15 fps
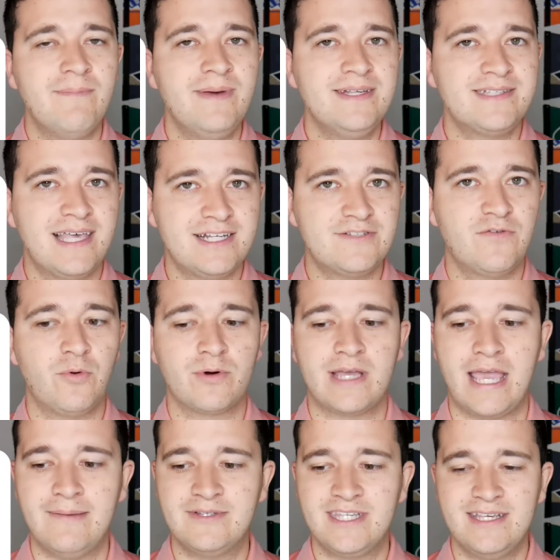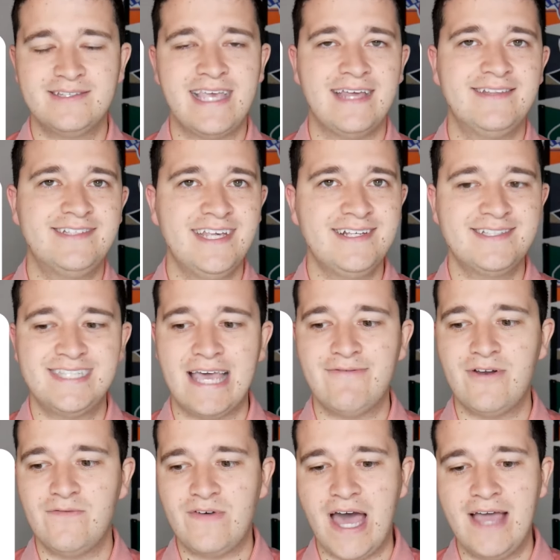Wemby's last four games, he has had 6,
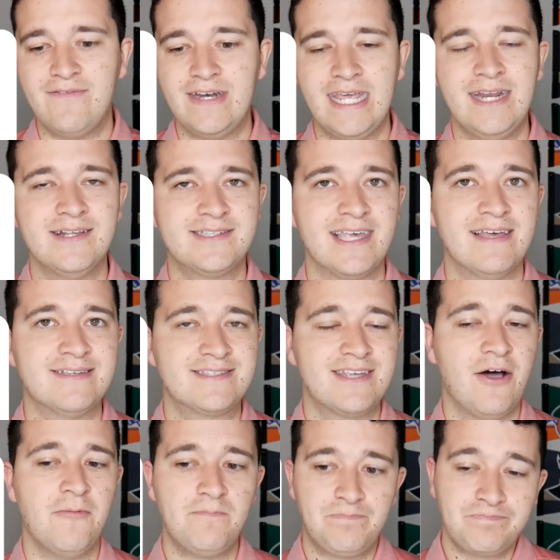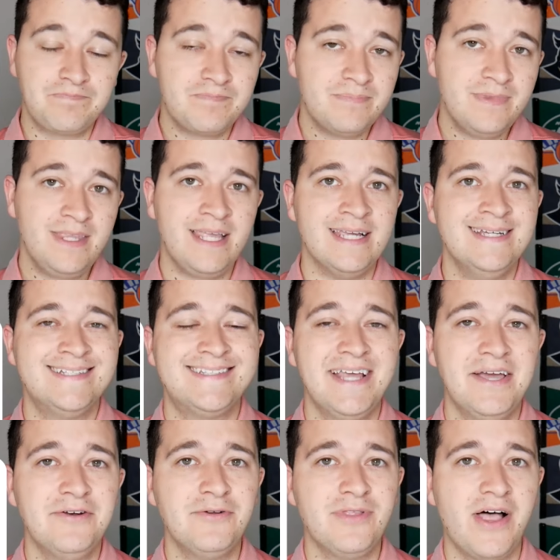7, 5, and 8 assists. So his
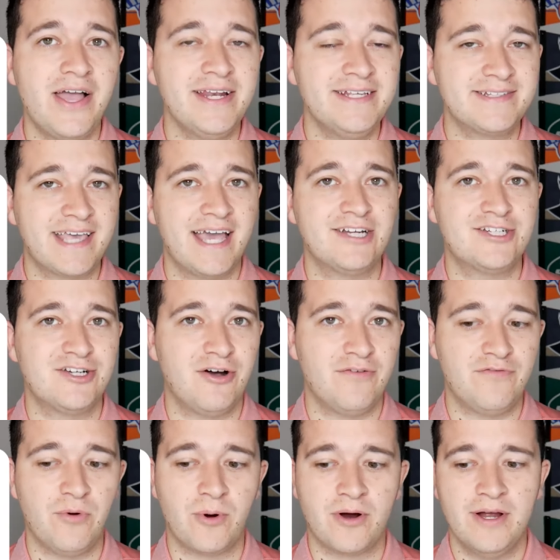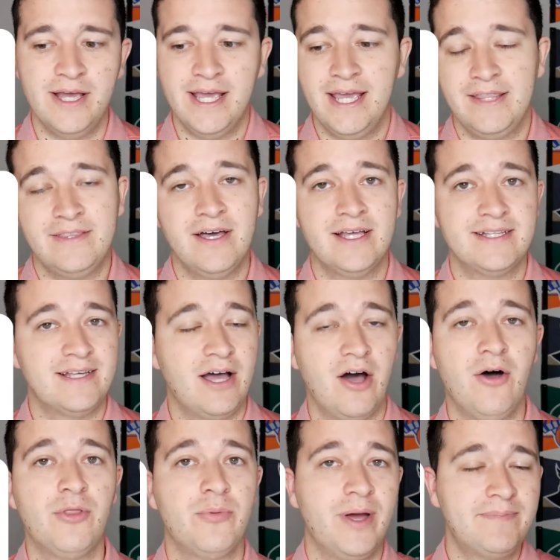standard line, he's cashing all four.
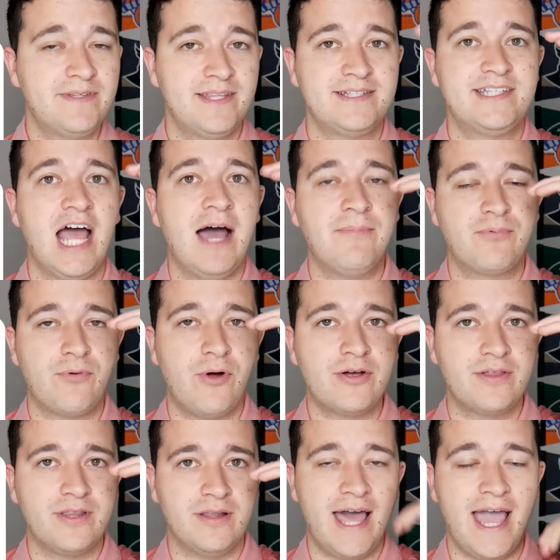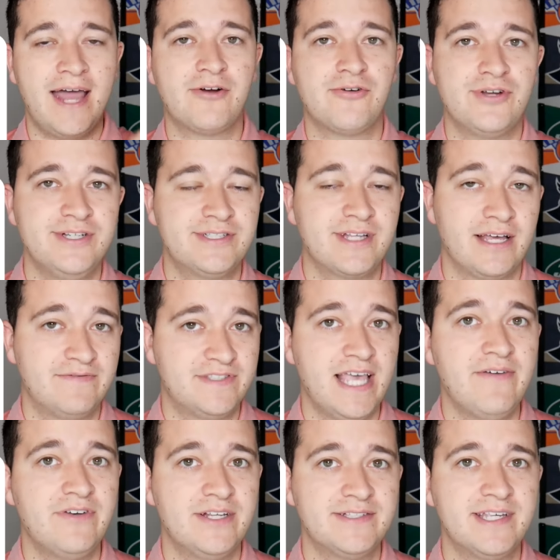All the way up to the top rung of the ladder, he's of
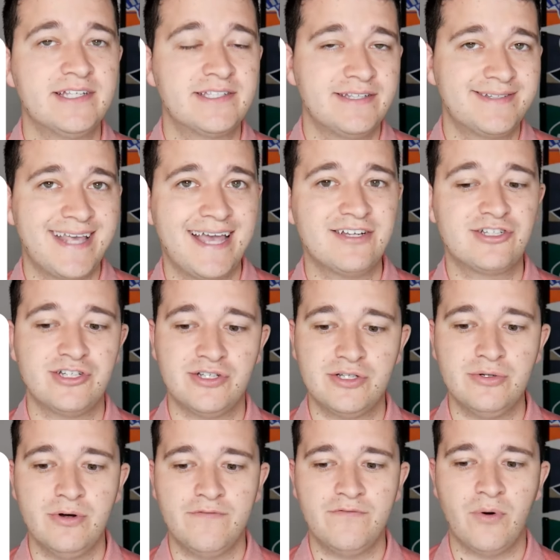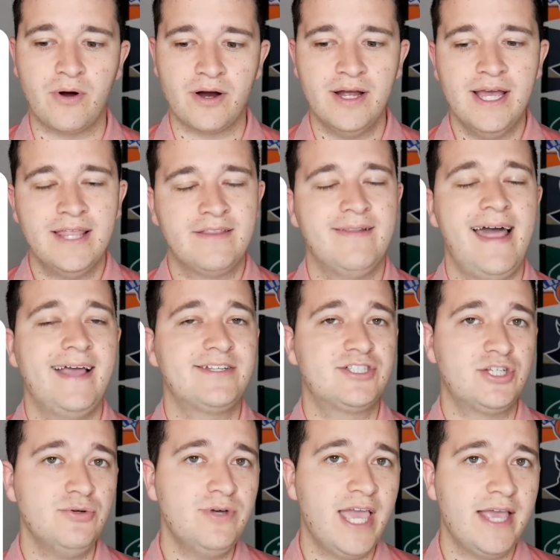7 assists, he's cashing 2 of 4. The last
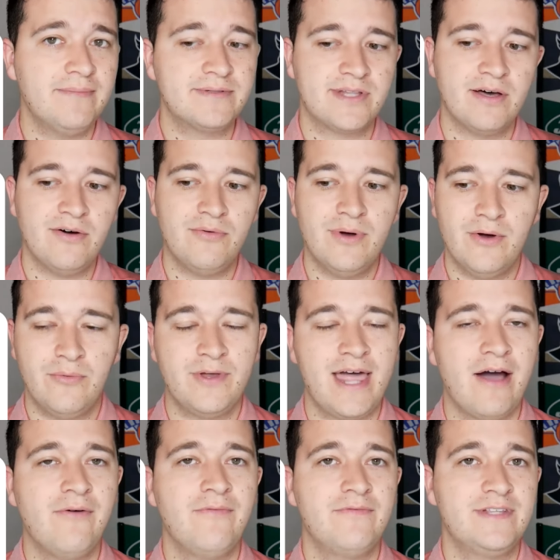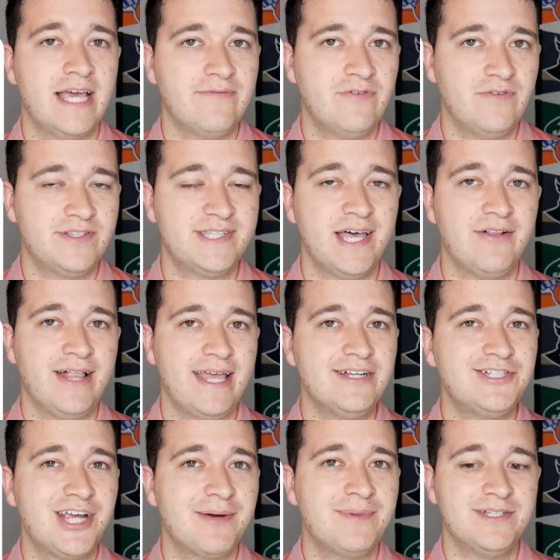two games, though, without Devin Vassell
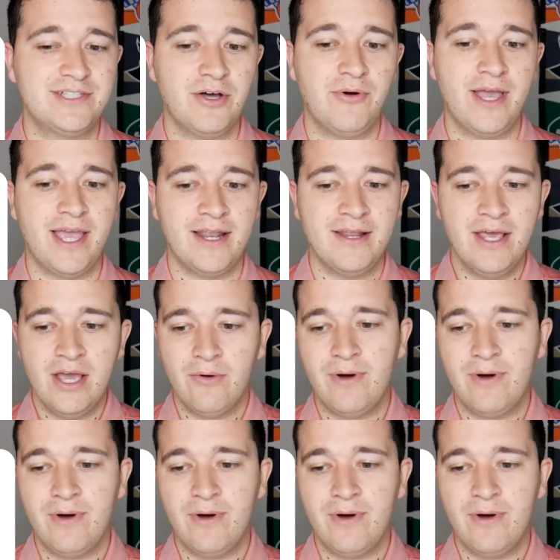and Jeremy Sochan,